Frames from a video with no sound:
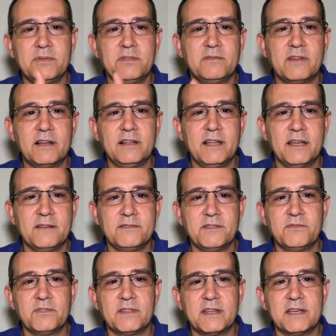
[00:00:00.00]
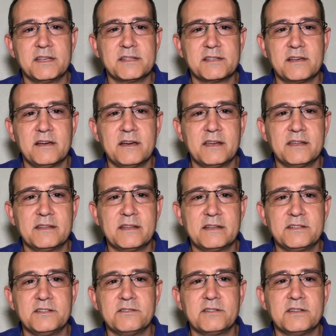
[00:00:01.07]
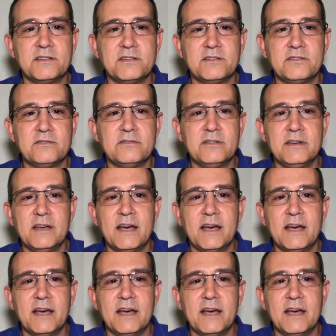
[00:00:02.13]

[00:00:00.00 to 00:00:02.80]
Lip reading: You've got a lot of different things on it that you can do.